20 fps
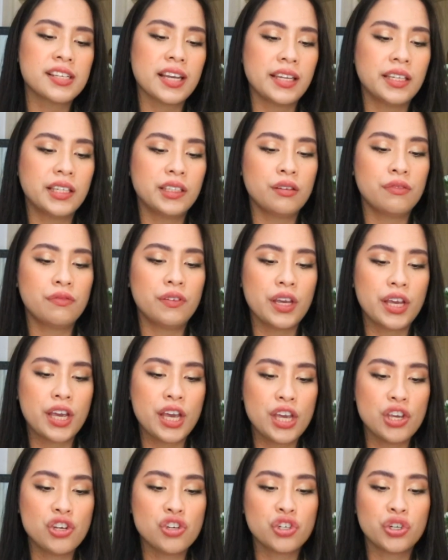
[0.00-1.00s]

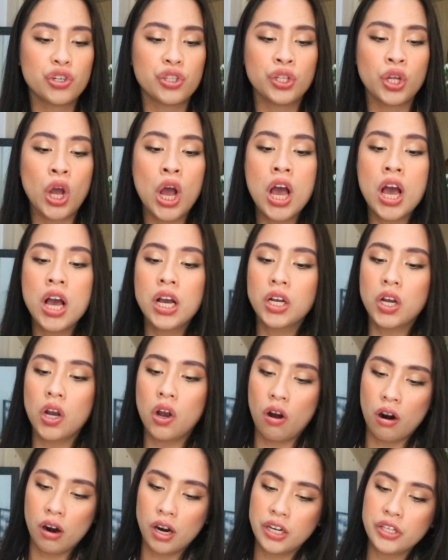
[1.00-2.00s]
identification
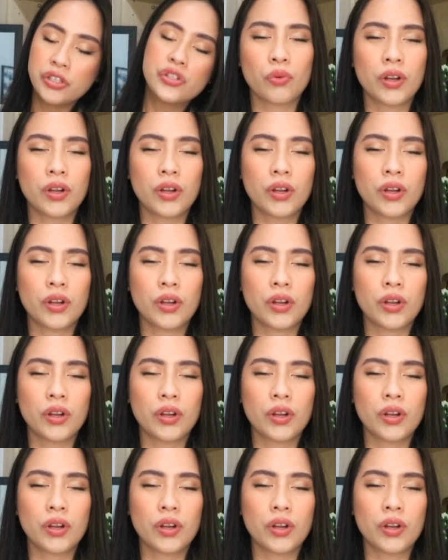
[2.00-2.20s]
card.